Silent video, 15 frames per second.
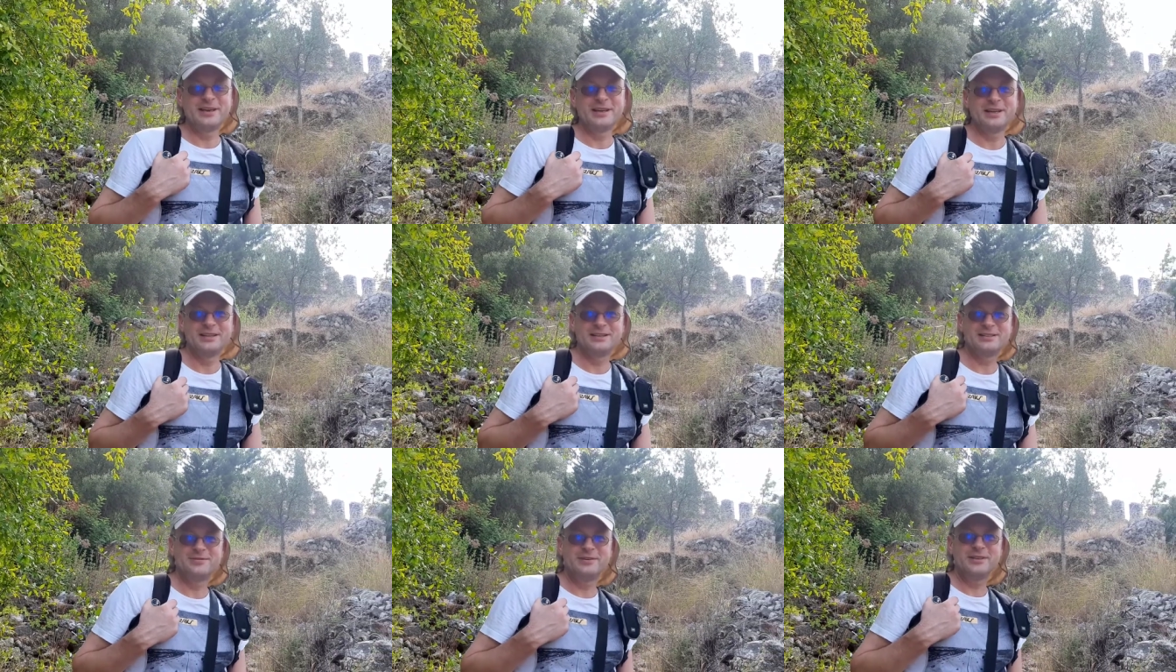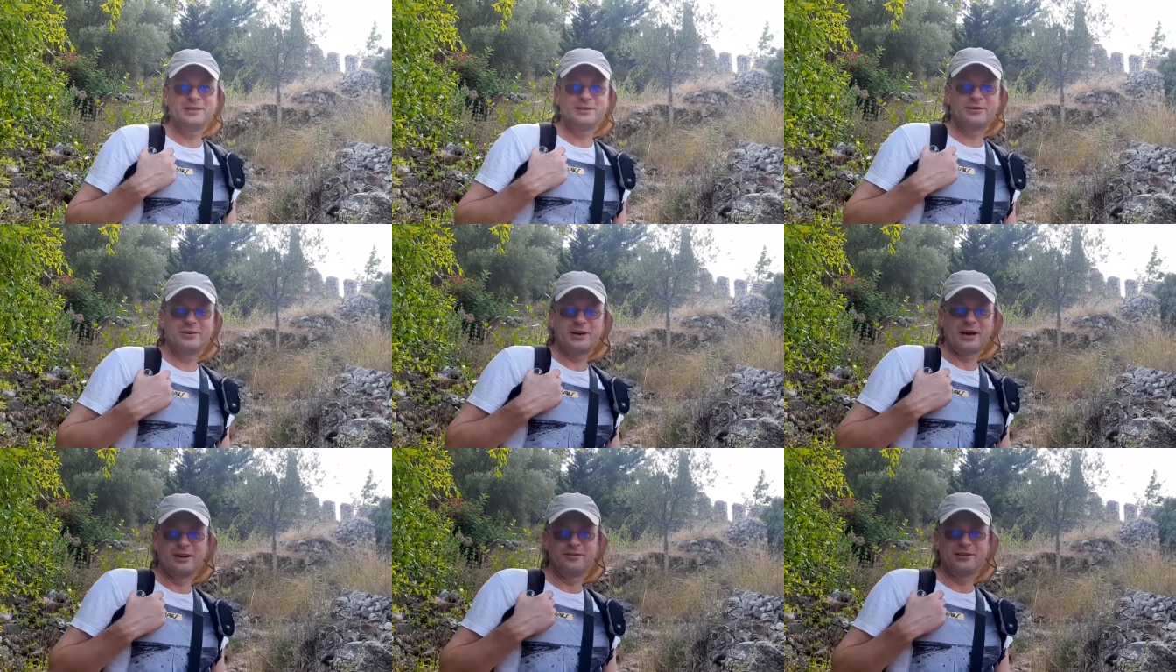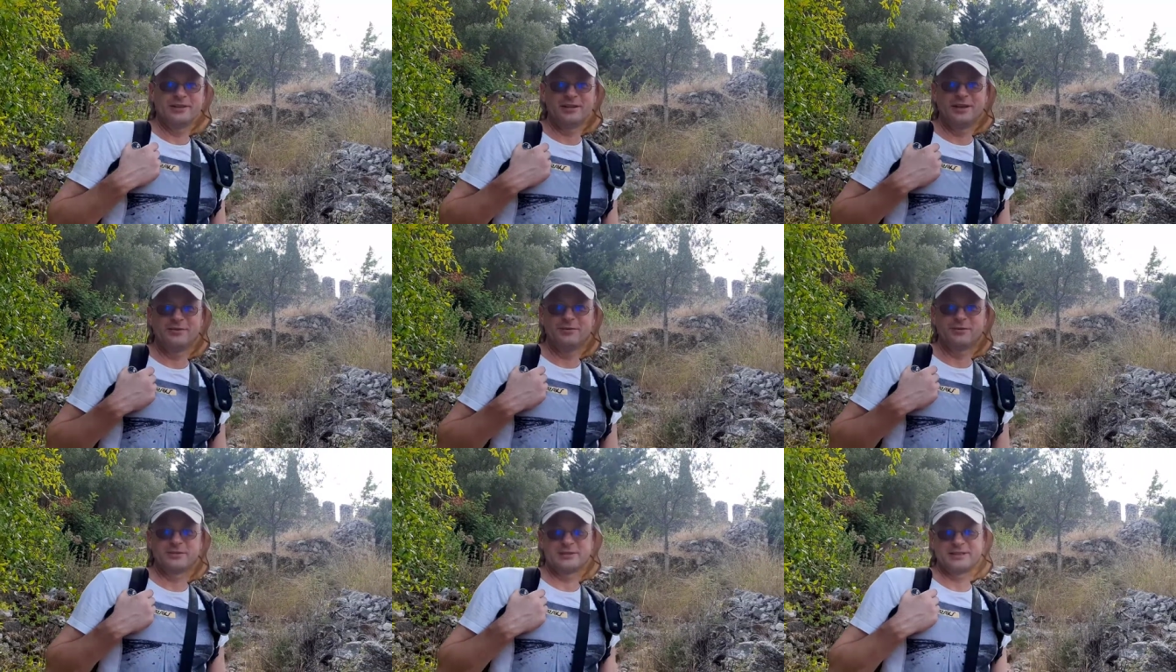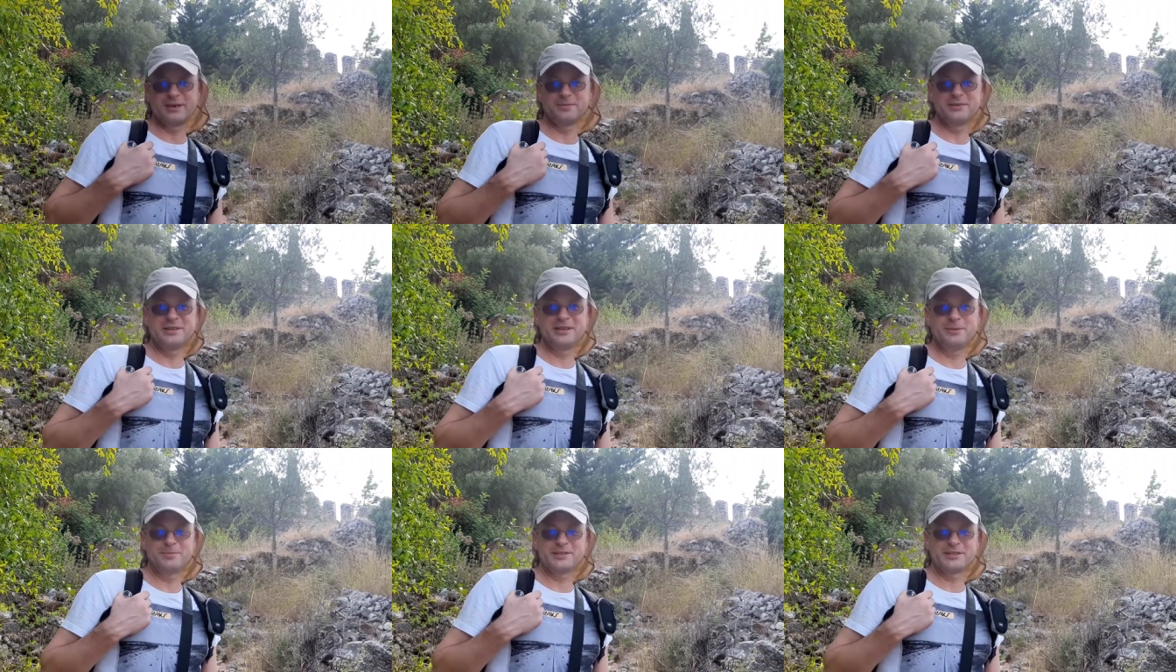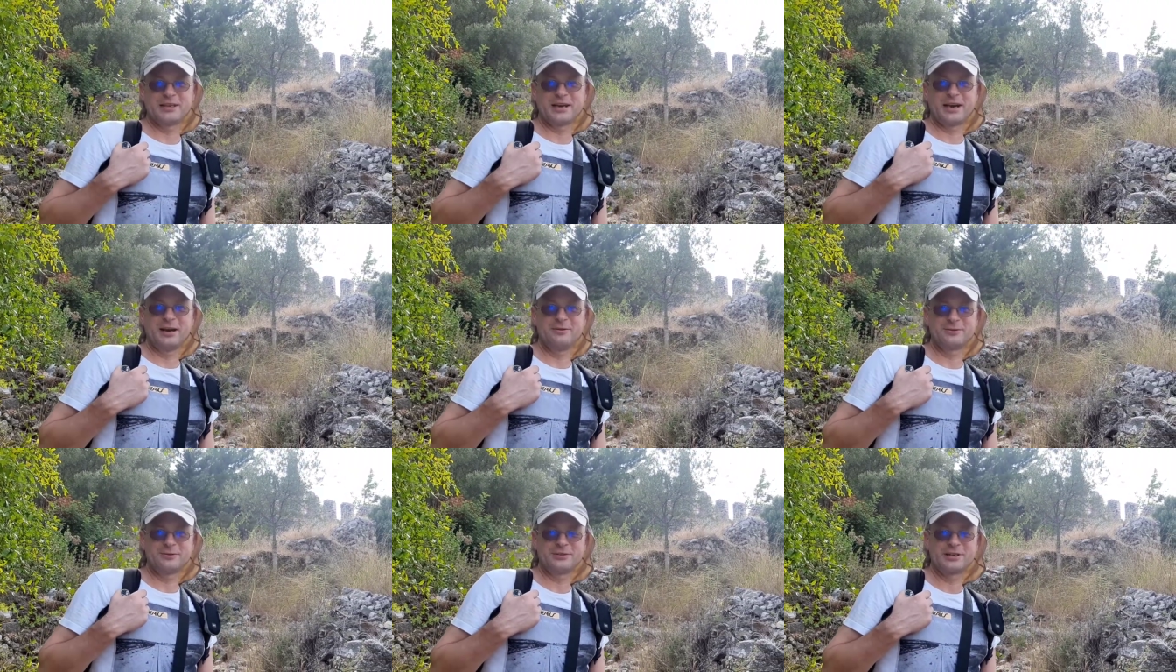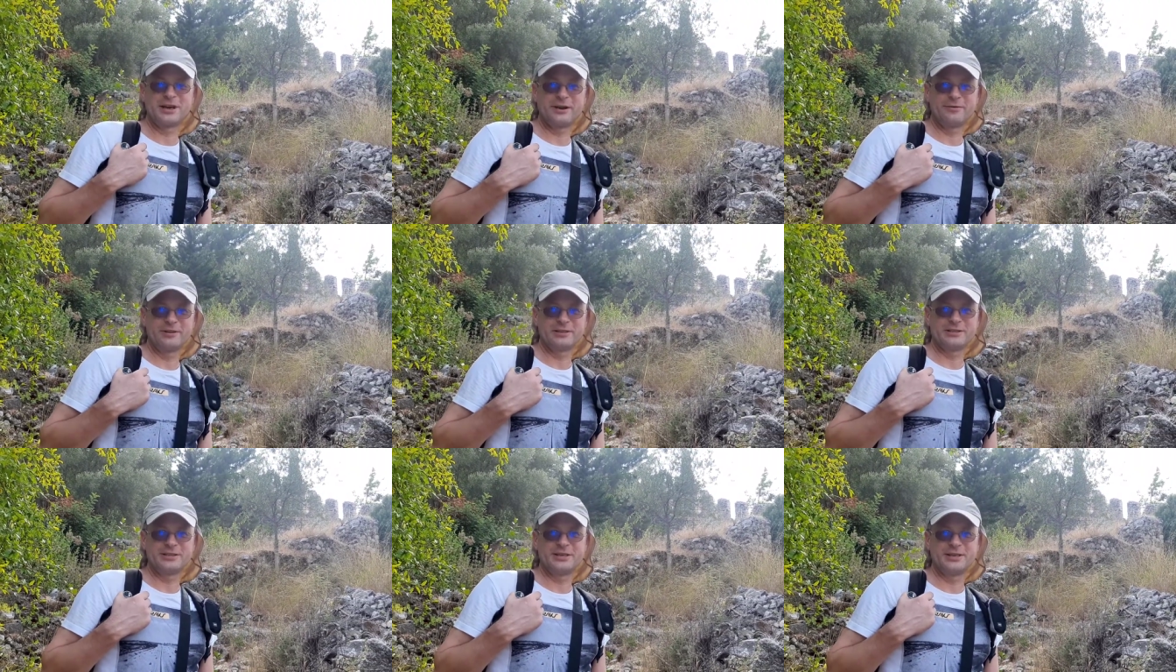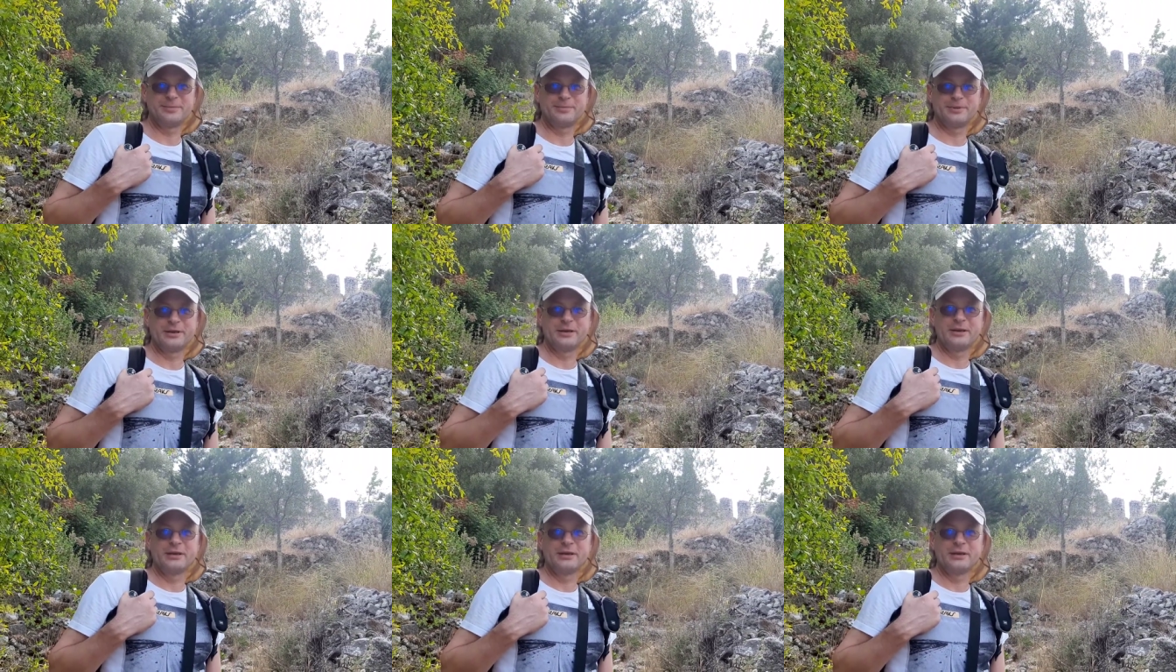In this video I will give you some tips how to travel cheap